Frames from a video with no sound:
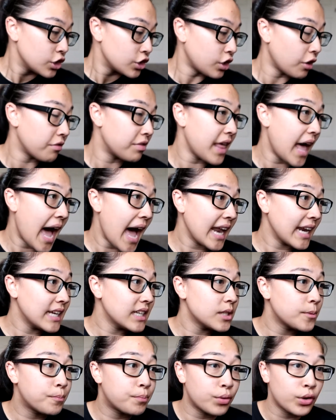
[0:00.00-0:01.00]
So that
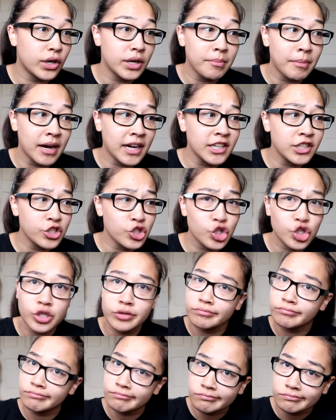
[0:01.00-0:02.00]
is pretty
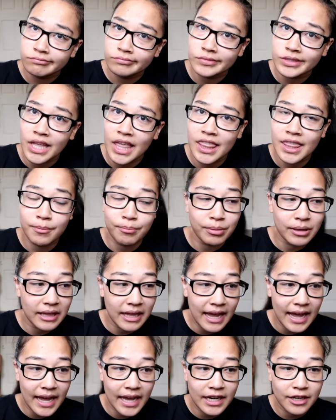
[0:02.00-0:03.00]
much the
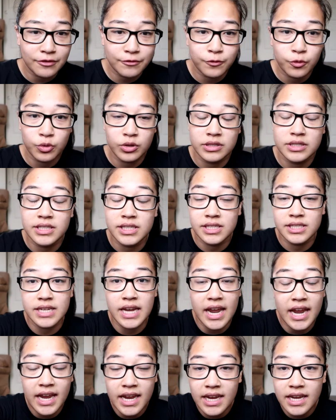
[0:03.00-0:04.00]
plan for
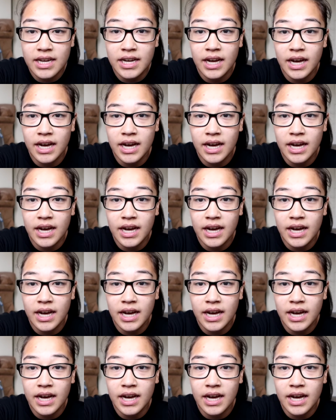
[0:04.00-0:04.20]
today.